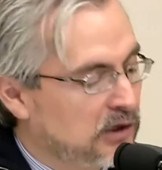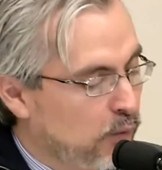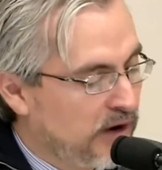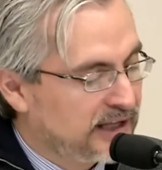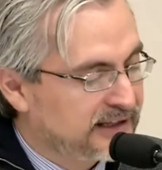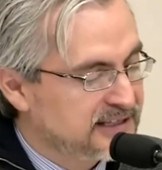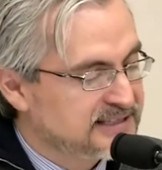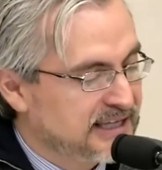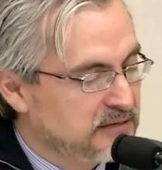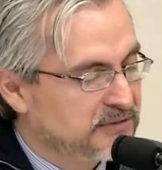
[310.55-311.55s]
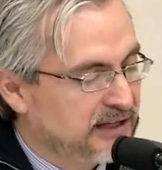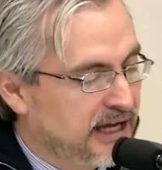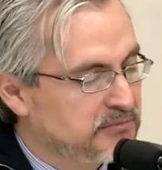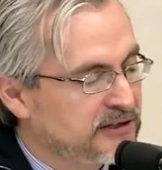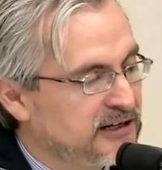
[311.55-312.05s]
while at the same
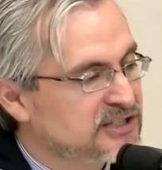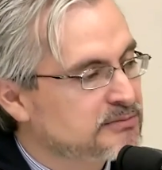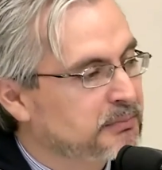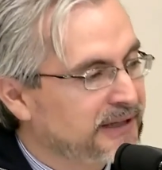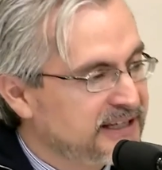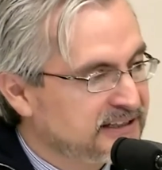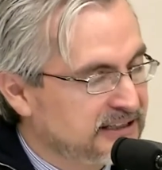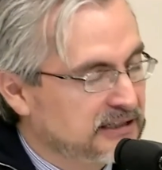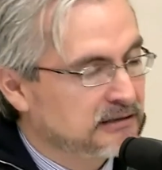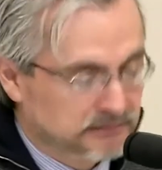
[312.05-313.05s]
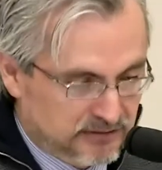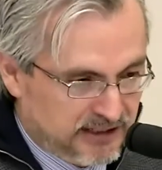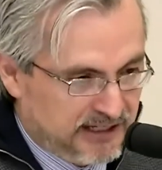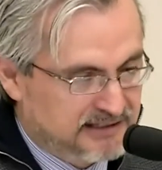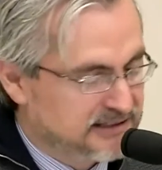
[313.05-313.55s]
time they are splitting
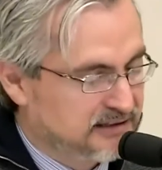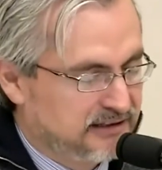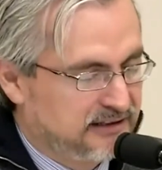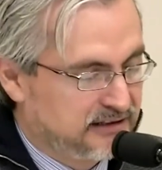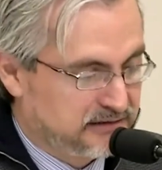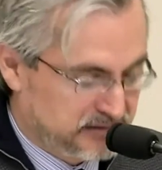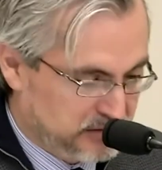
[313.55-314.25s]
that, uh,